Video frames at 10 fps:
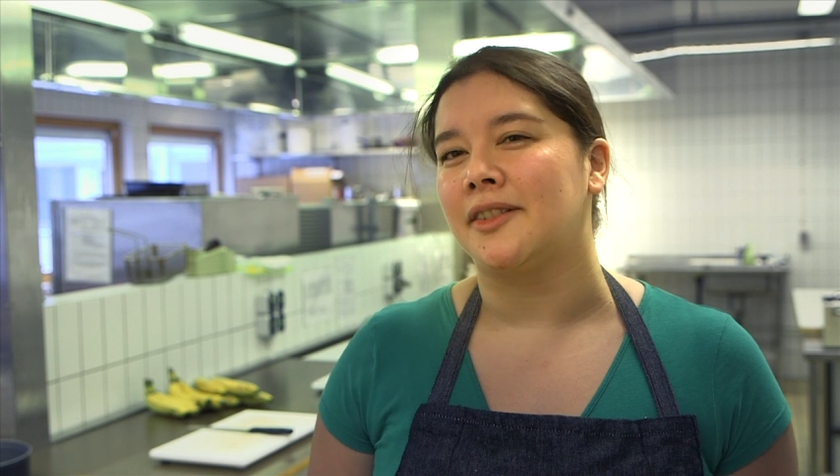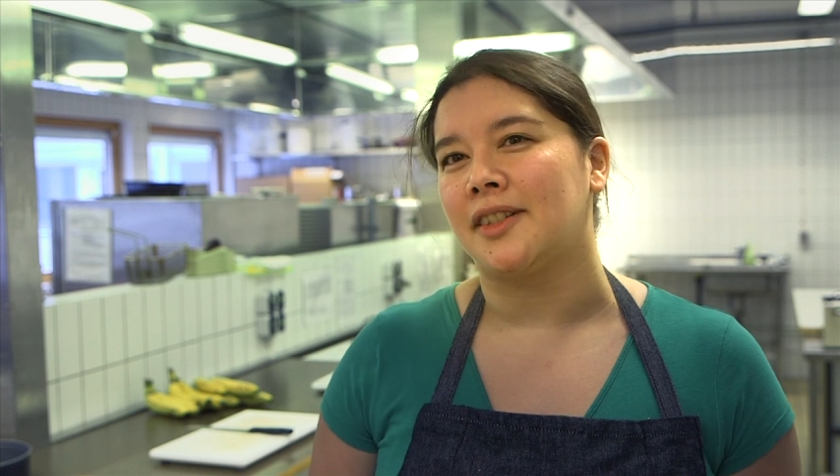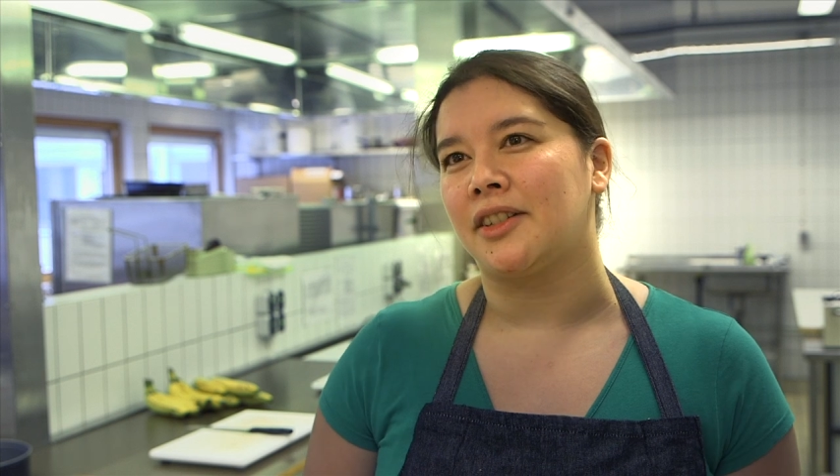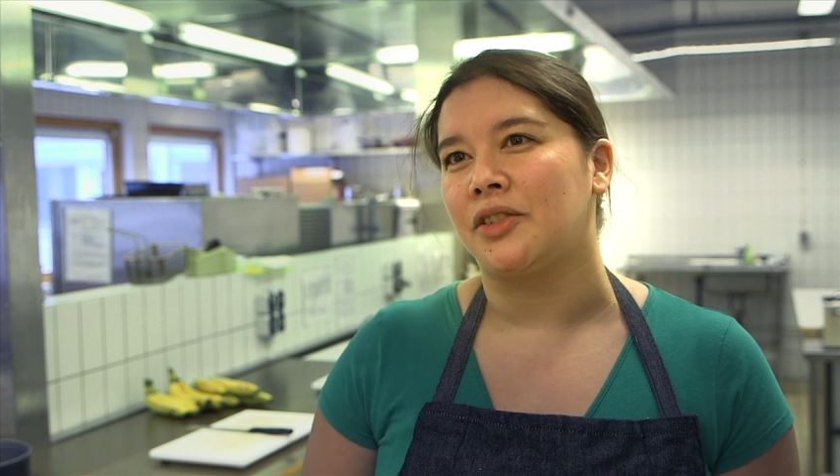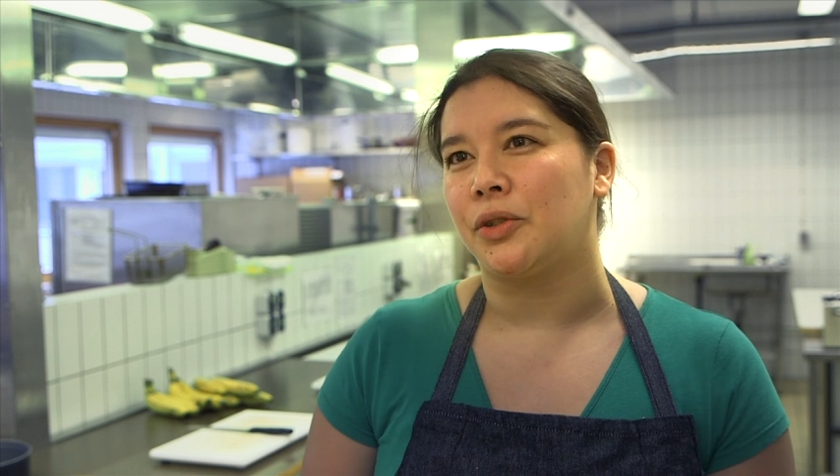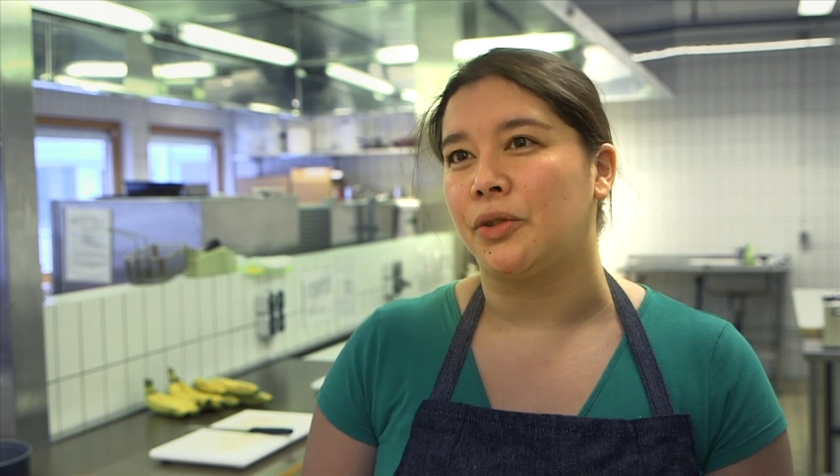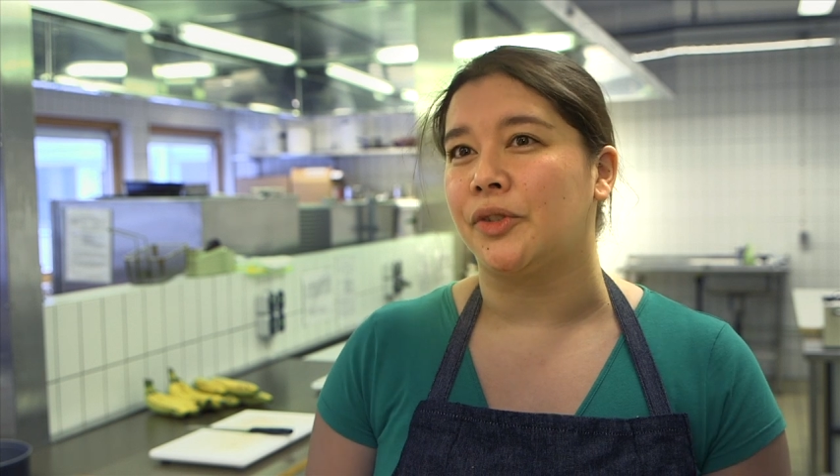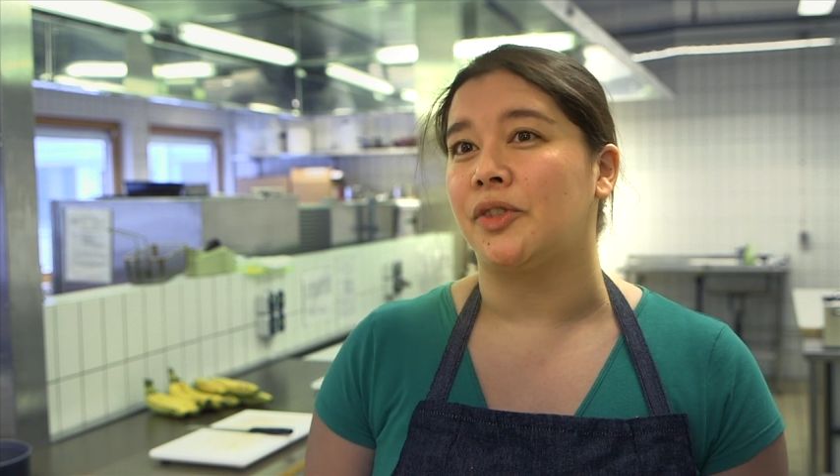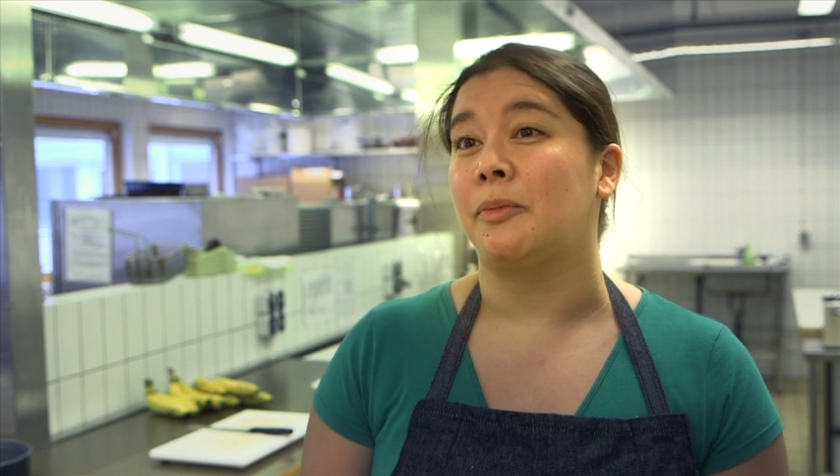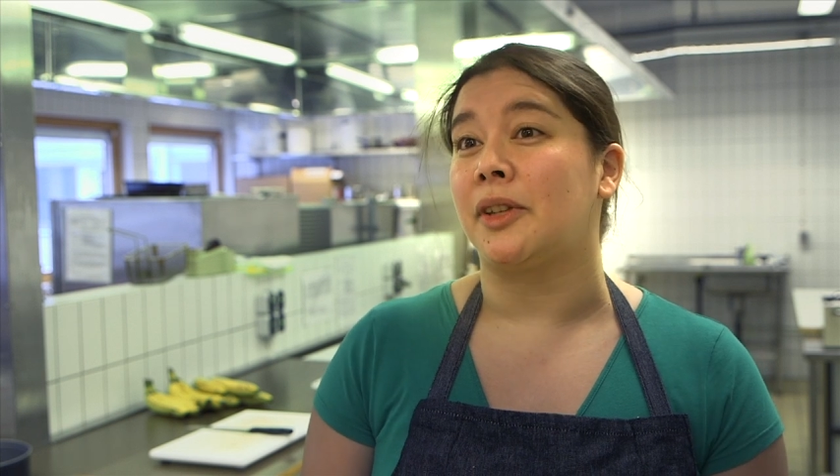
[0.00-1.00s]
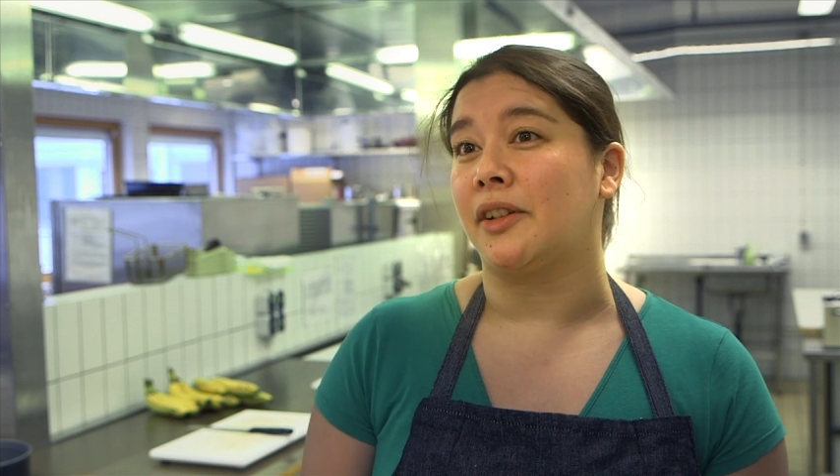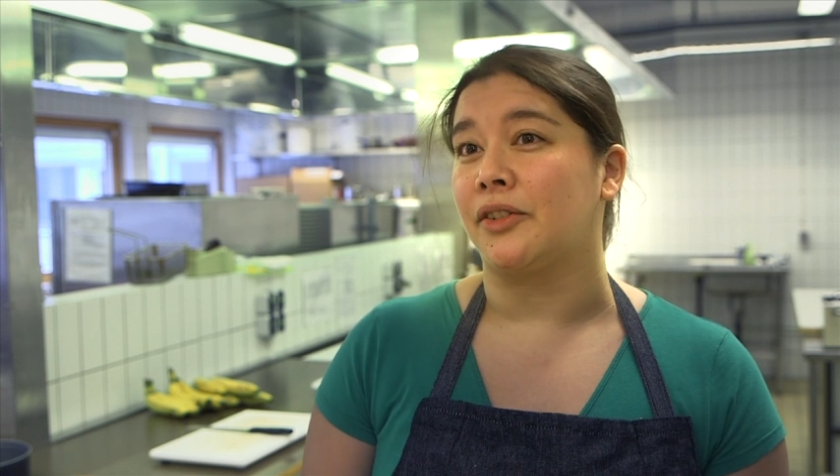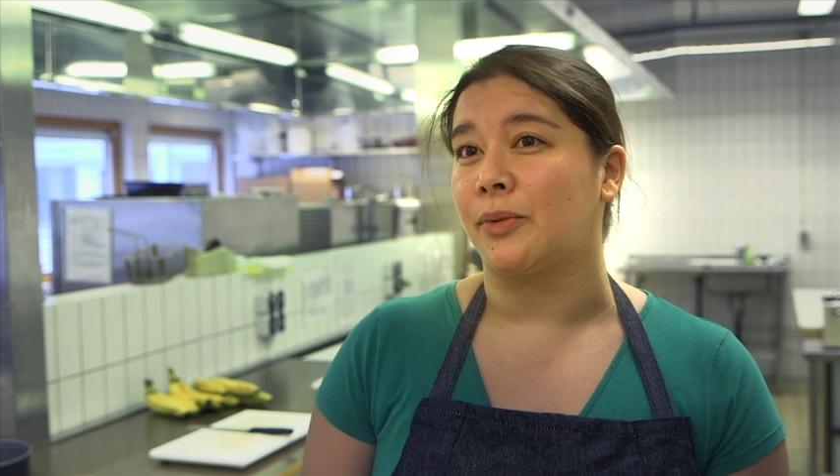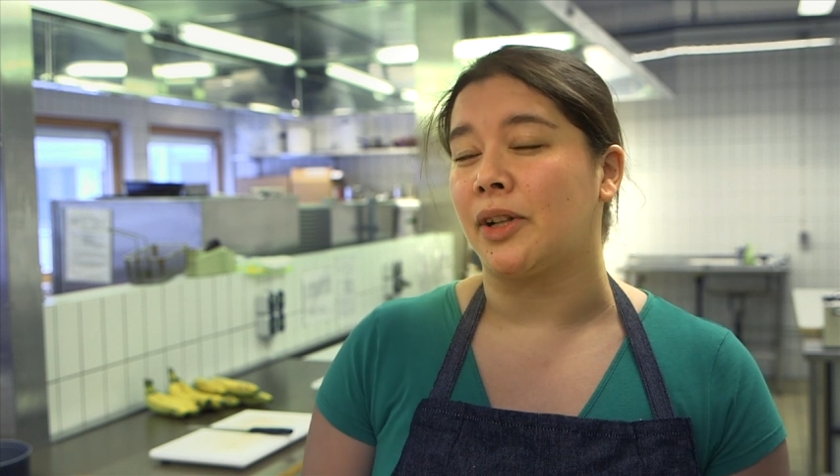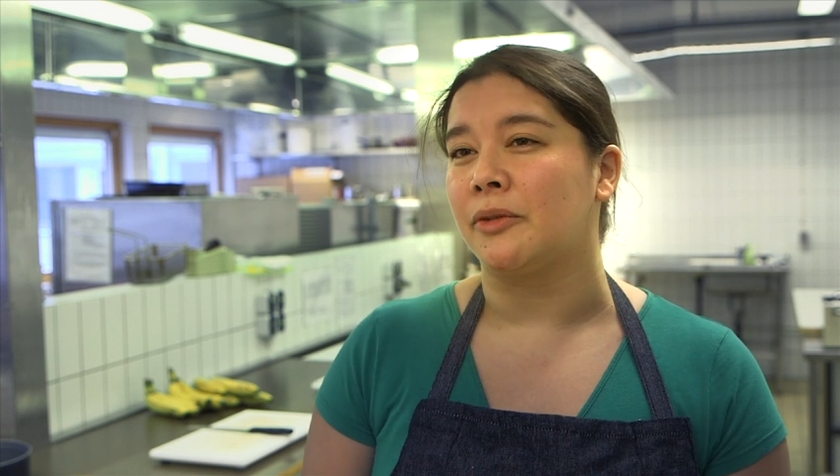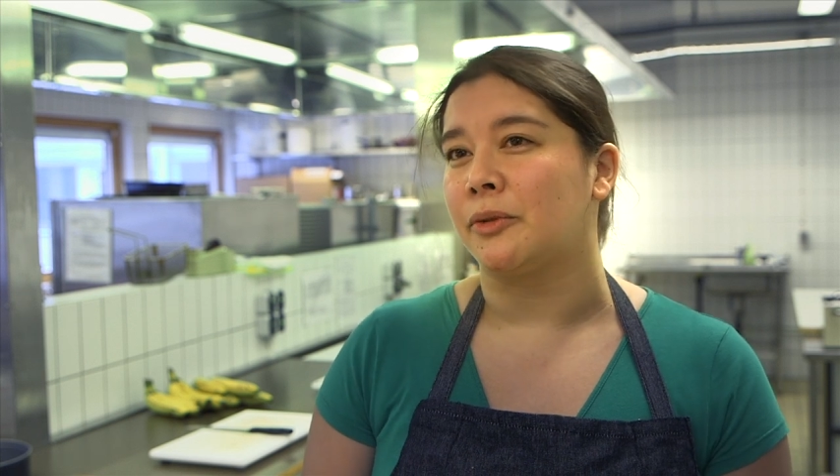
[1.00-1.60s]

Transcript: decided to use the peel as well,